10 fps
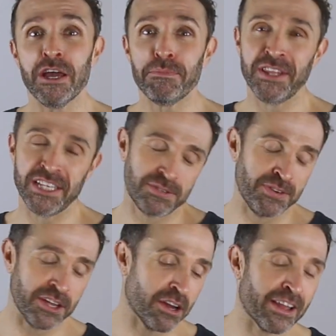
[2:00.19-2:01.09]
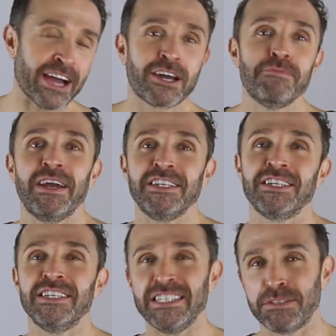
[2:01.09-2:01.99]
But this video, like I
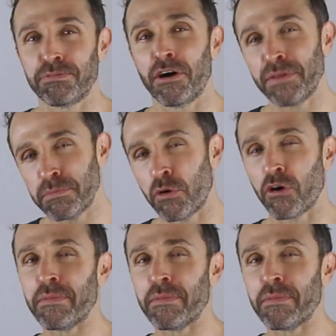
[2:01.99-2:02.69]
mentioned, is probably more